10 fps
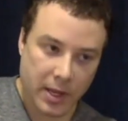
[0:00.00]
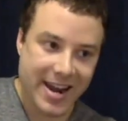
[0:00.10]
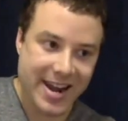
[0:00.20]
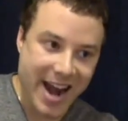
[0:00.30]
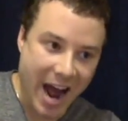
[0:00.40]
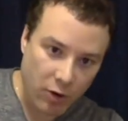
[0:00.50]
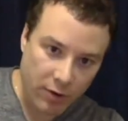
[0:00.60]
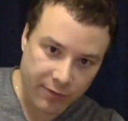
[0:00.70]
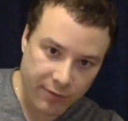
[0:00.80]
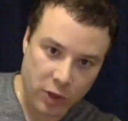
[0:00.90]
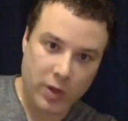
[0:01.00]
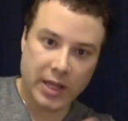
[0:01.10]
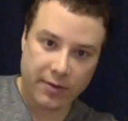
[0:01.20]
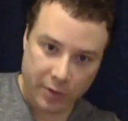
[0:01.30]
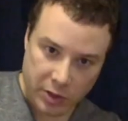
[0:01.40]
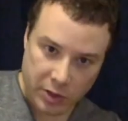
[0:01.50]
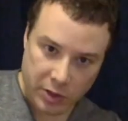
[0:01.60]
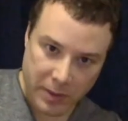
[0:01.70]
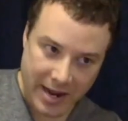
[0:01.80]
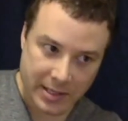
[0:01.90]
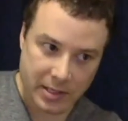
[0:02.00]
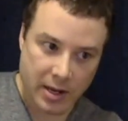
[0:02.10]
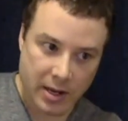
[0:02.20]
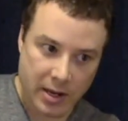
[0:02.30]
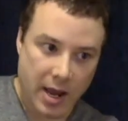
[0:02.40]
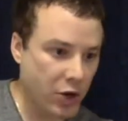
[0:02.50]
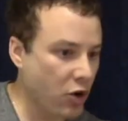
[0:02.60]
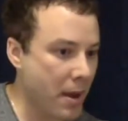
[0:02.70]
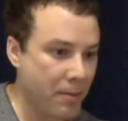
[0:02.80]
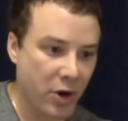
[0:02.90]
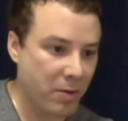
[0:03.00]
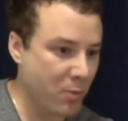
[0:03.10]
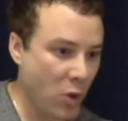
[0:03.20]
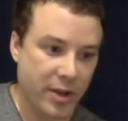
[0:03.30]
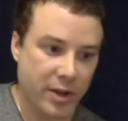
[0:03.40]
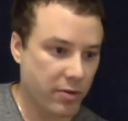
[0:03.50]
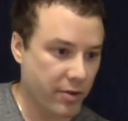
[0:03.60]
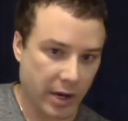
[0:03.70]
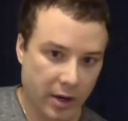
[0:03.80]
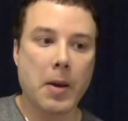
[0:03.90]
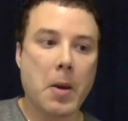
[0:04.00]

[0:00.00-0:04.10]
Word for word: not reviewing on that first pass, and you're remembering more than you think.